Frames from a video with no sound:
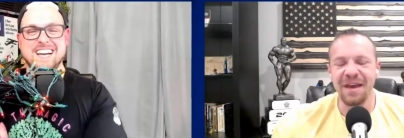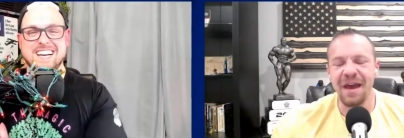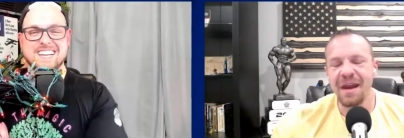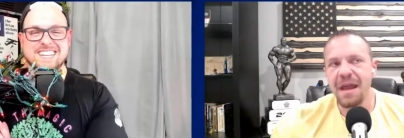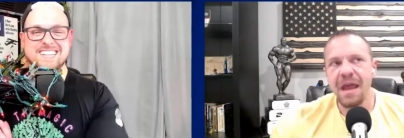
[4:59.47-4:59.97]

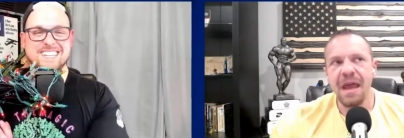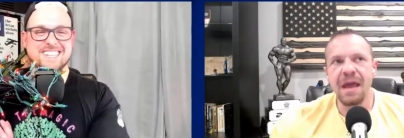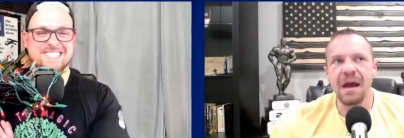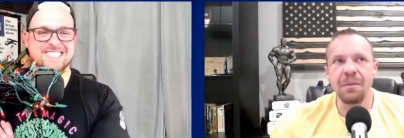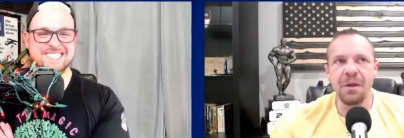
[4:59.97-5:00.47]
Speaker 1: that.
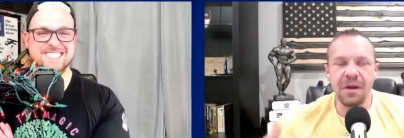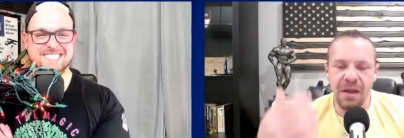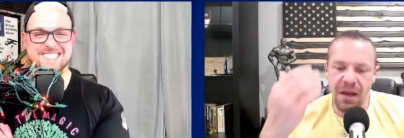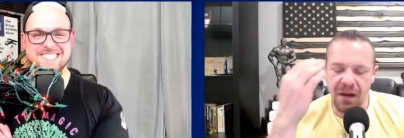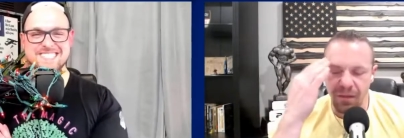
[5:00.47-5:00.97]
And I'm looking
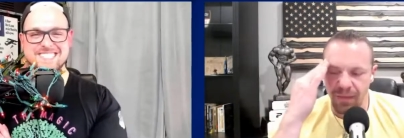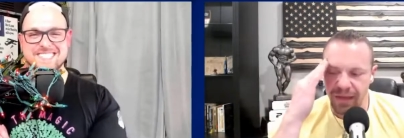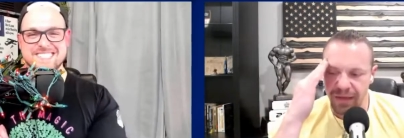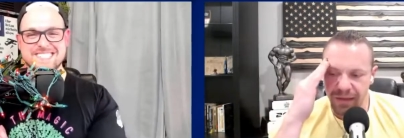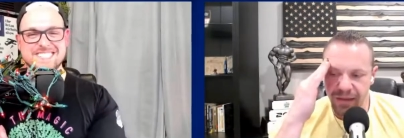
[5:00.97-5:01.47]
at it I'm
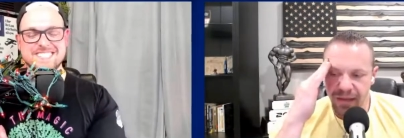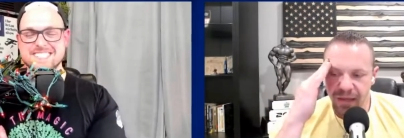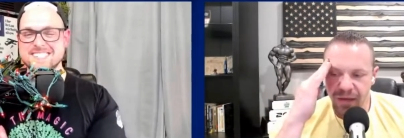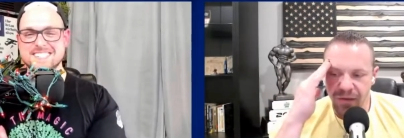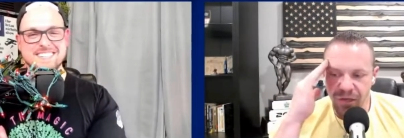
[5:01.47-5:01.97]
like
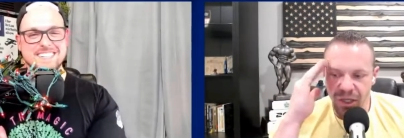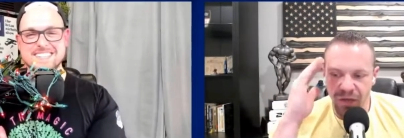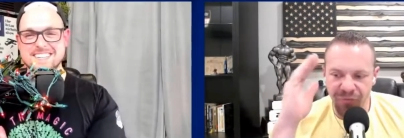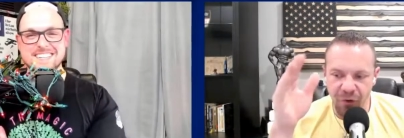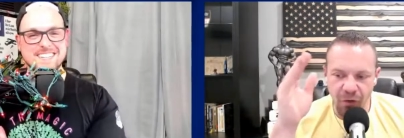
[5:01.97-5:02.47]

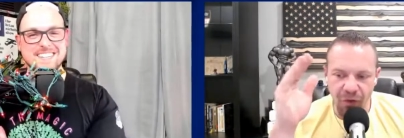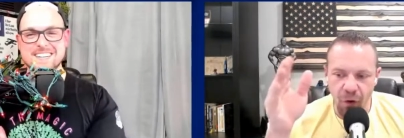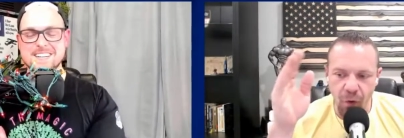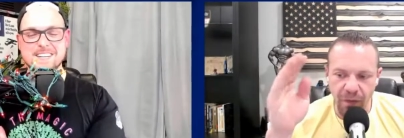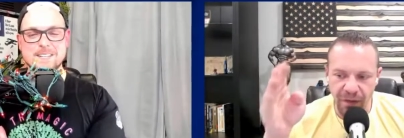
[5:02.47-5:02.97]
if you're the
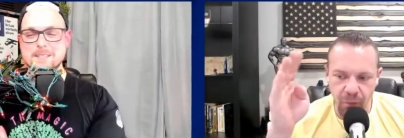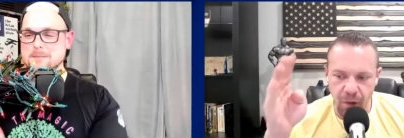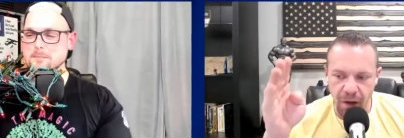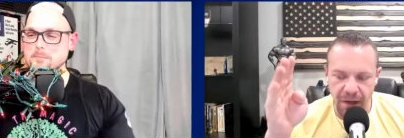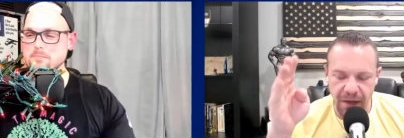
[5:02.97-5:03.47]
only
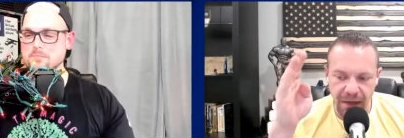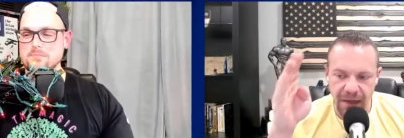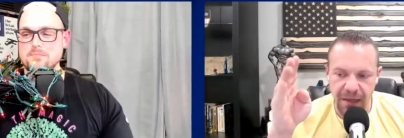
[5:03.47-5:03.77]
one in